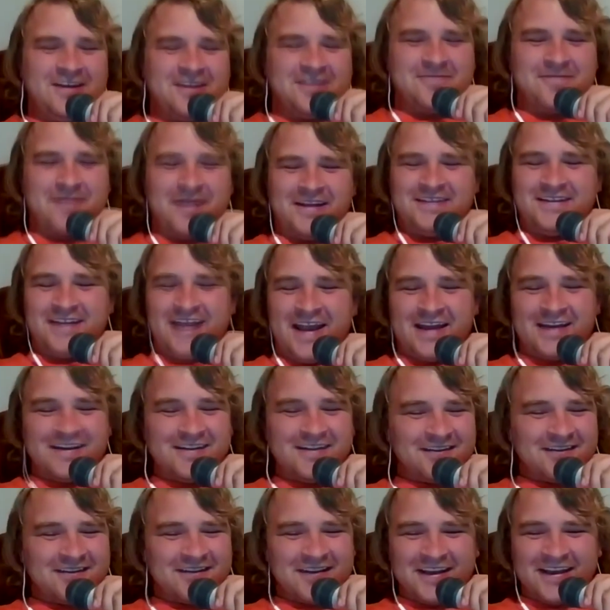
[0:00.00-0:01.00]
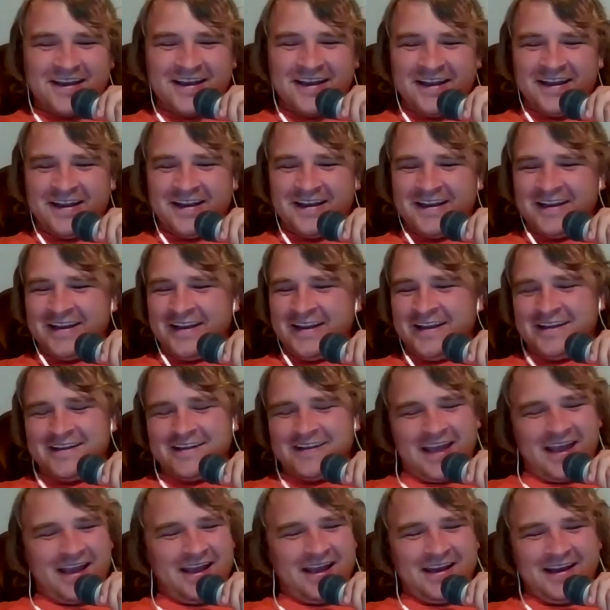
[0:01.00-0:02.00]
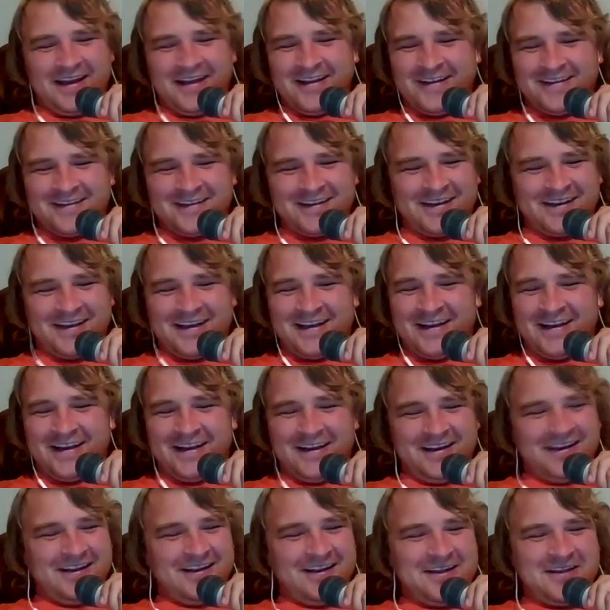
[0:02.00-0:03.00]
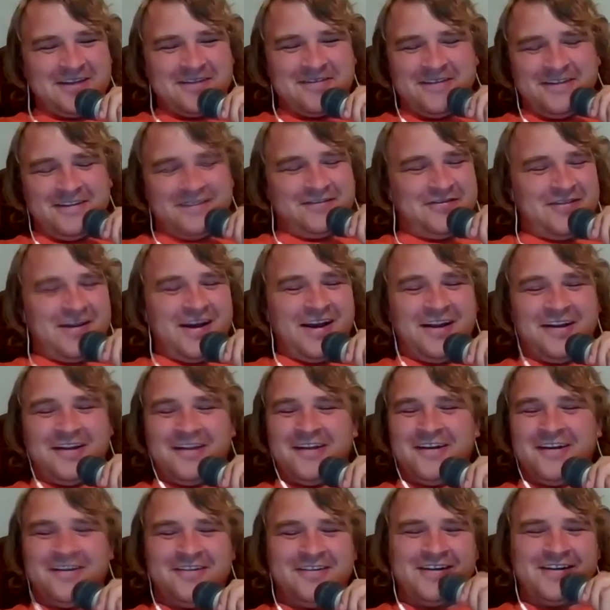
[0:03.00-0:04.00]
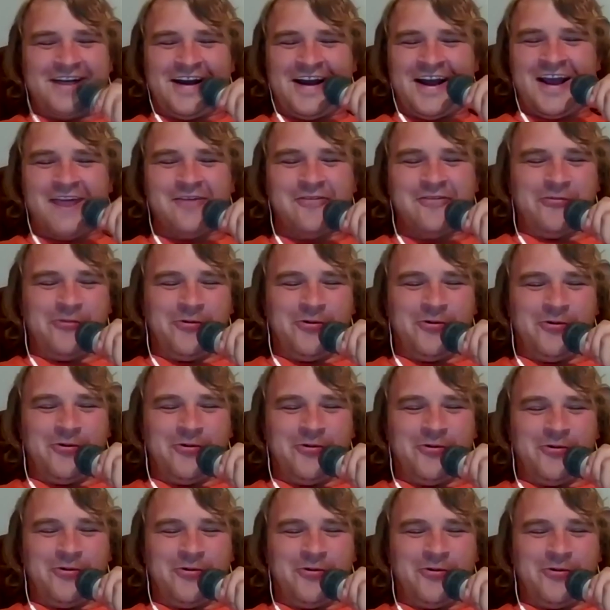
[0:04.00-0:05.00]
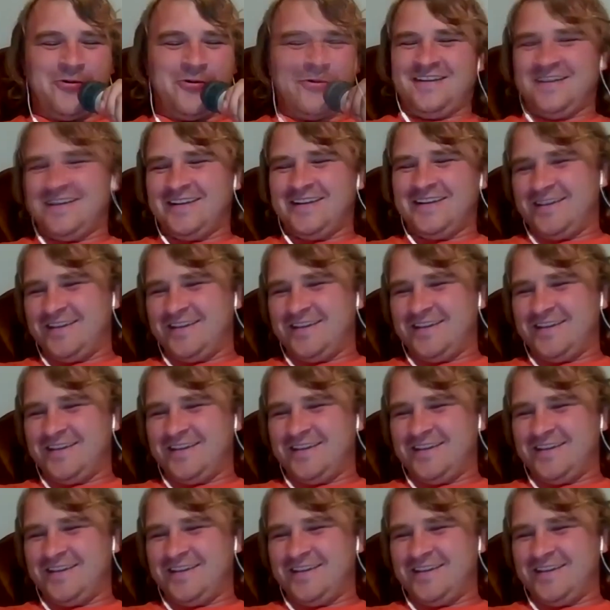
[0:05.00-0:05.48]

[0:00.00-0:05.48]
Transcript: my dad doesn't get it. Katie doesn't get it. It's fine though. I want it.